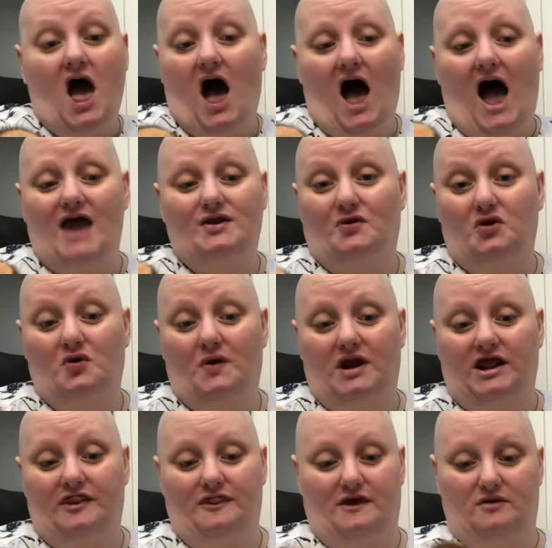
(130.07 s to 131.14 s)
I don't know
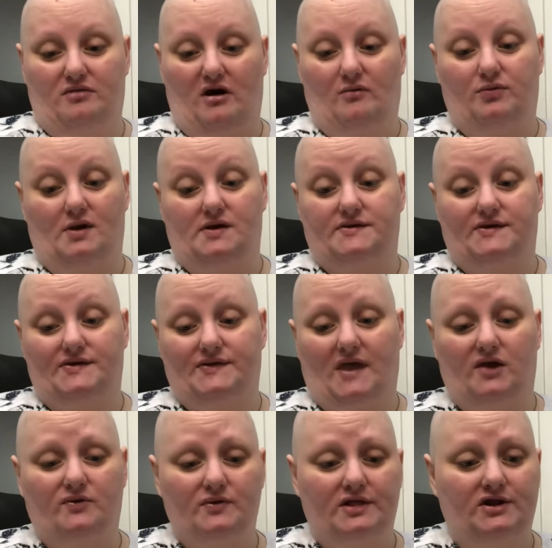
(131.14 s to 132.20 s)
anything about brushes. I
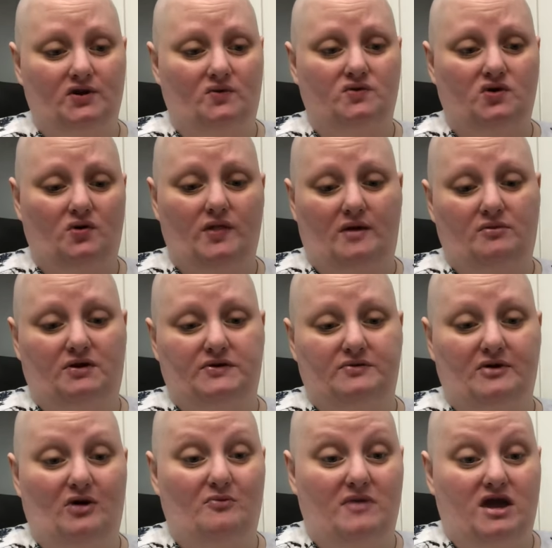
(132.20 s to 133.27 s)
really don't know that much
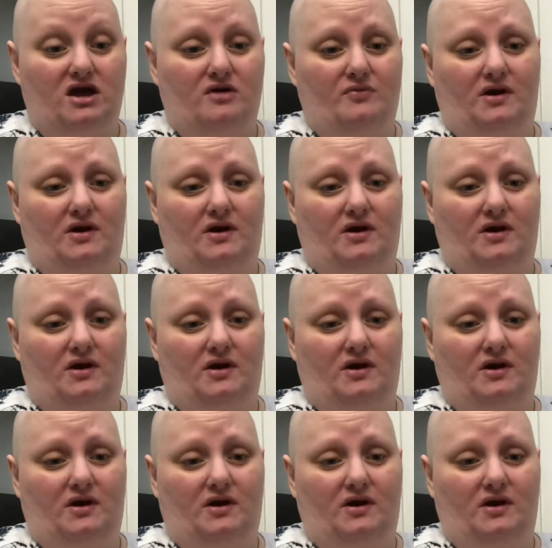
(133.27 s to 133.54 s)
about makeup.